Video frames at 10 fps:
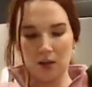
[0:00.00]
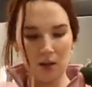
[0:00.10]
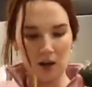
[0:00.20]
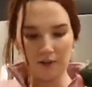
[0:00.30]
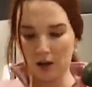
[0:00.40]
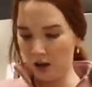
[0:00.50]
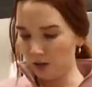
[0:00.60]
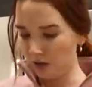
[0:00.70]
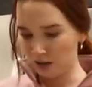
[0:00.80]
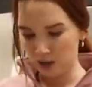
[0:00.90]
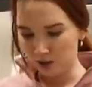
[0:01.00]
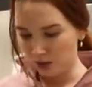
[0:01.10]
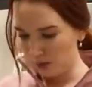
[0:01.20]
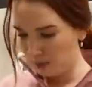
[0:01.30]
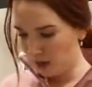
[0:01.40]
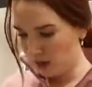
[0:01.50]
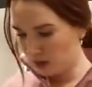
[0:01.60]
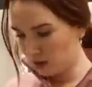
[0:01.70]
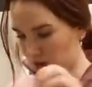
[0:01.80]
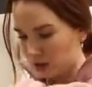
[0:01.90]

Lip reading: an avocado that's not ripe yet,